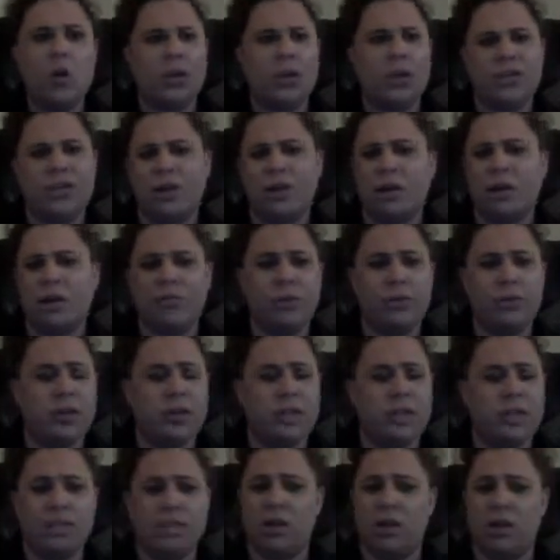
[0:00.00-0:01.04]
We start off
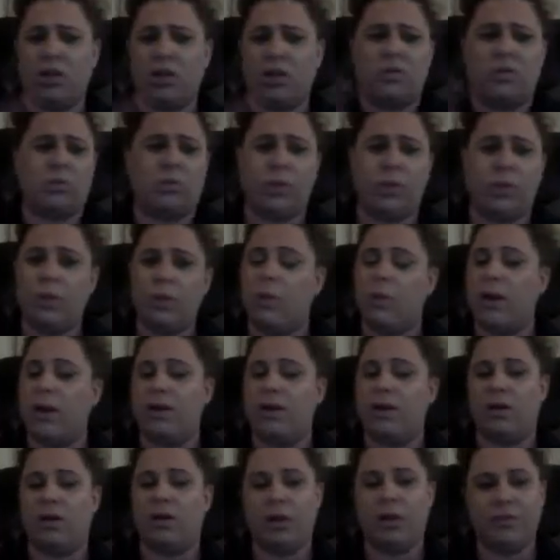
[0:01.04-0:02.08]
really slow. Week
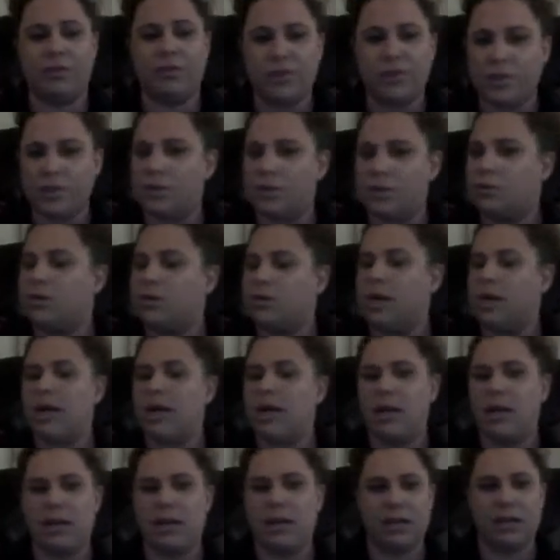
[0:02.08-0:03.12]
1, all you have to do
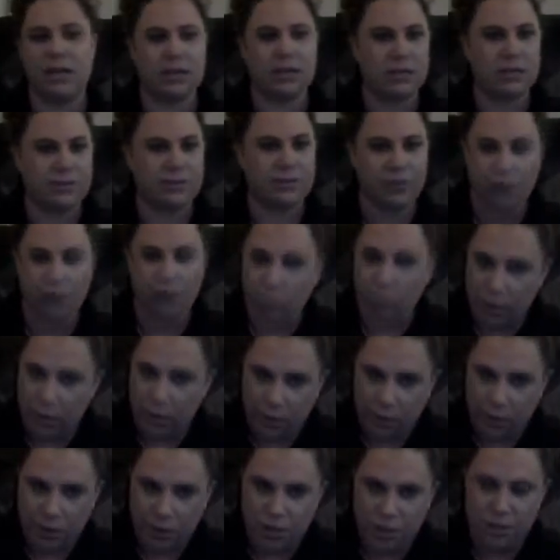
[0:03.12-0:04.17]
is figure out
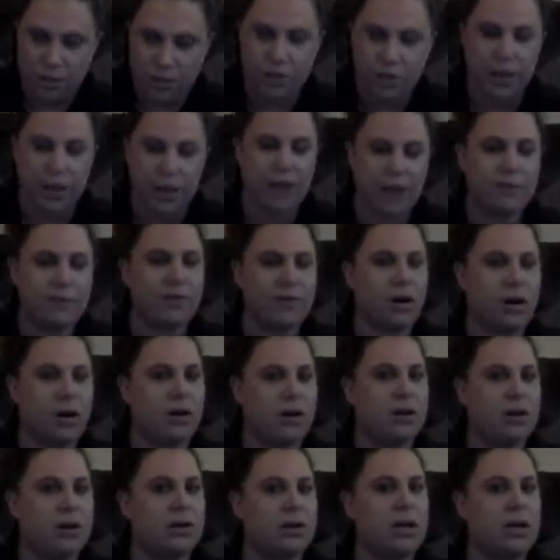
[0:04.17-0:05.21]
what questions you have
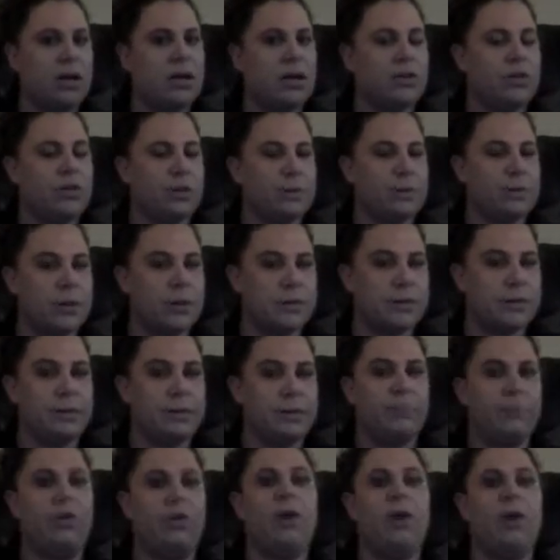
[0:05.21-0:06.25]
on the response to
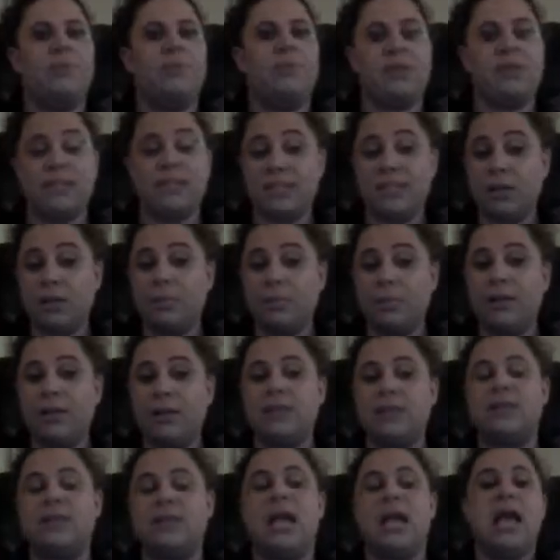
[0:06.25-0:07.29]
your prompt in the
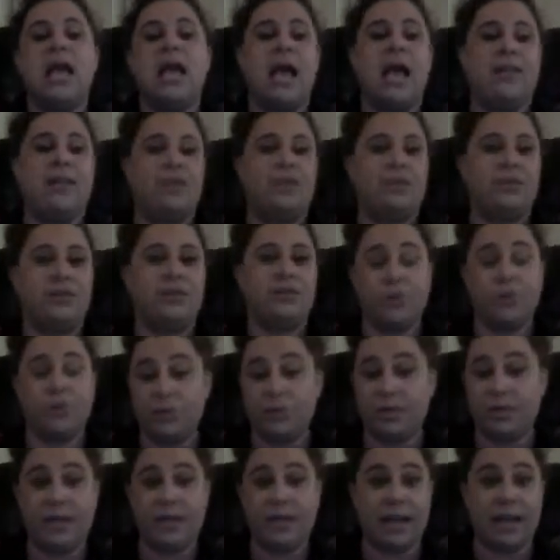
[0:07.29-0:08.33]
syllabus, and then do
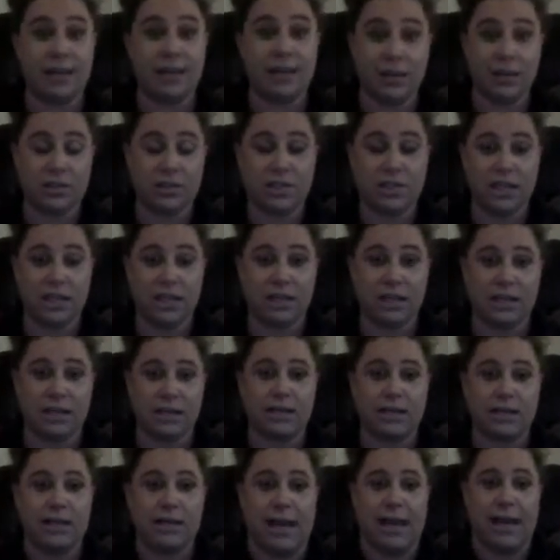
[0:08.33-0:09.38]
the diagnostic
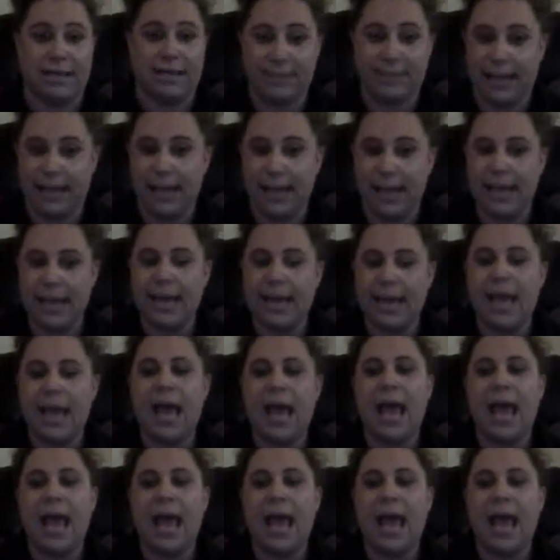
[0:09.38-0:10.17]
essay.